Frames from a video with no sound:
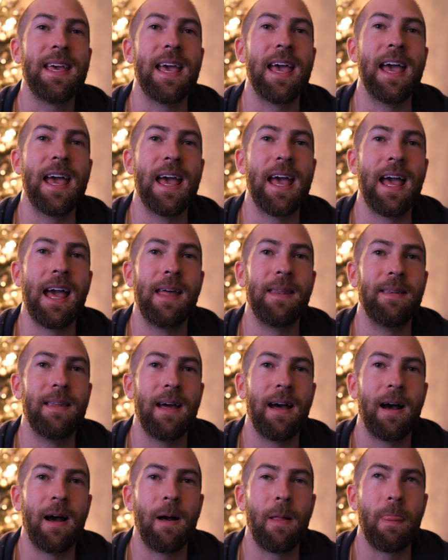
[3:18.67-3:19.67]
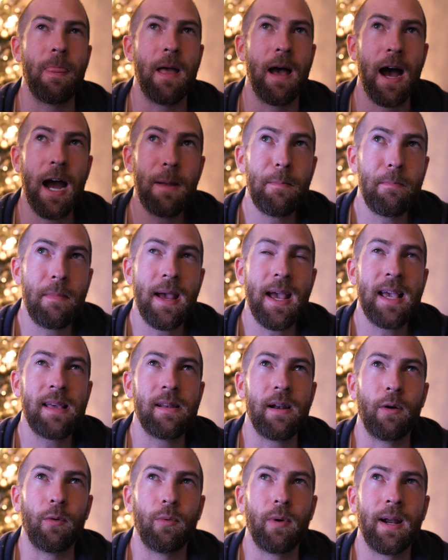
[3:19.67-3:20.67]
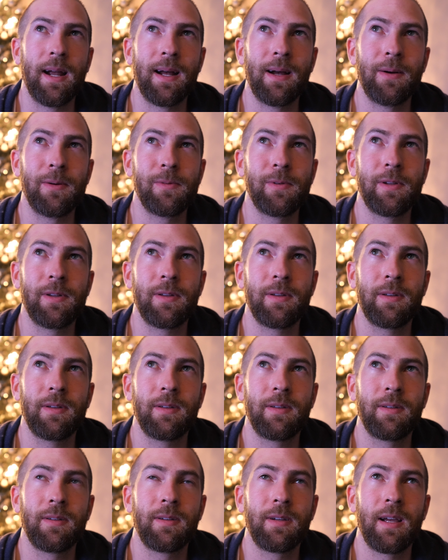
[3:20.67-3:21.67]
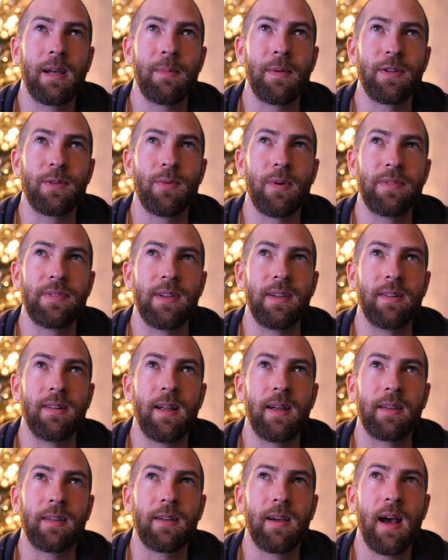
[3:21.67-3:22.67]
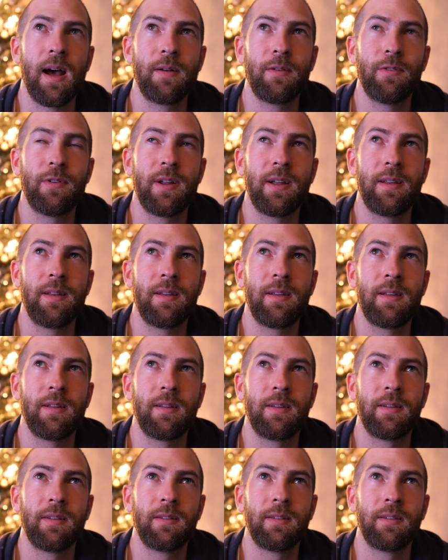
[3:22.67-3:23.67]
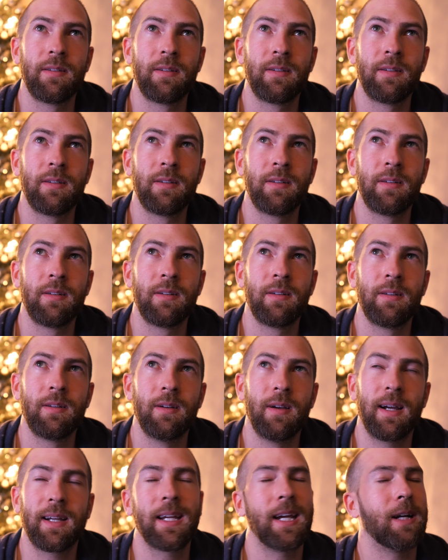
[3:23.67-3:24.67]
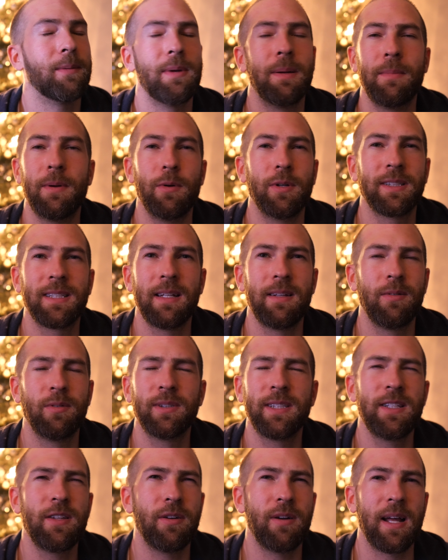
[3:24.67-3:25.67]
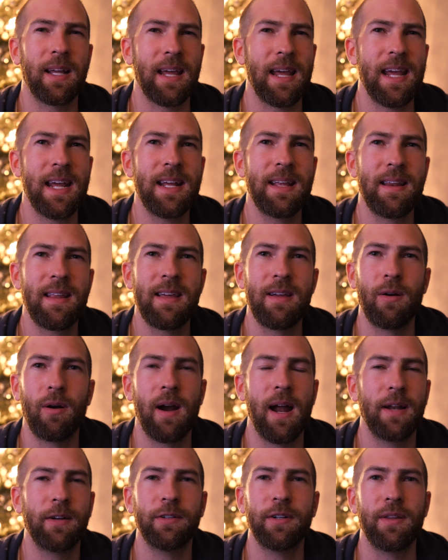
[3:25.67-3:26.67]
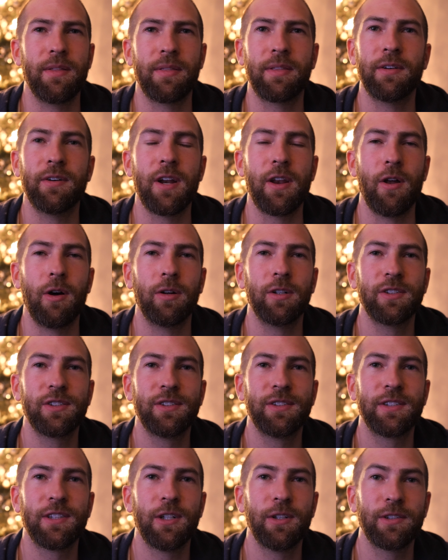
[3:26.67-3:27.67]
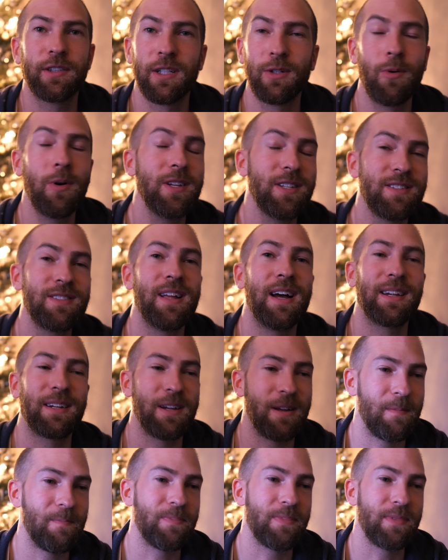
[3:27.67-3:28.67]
And I made around, how much was it? Like I can't remember. It was either like $80 or $130 or so. So it wasn't like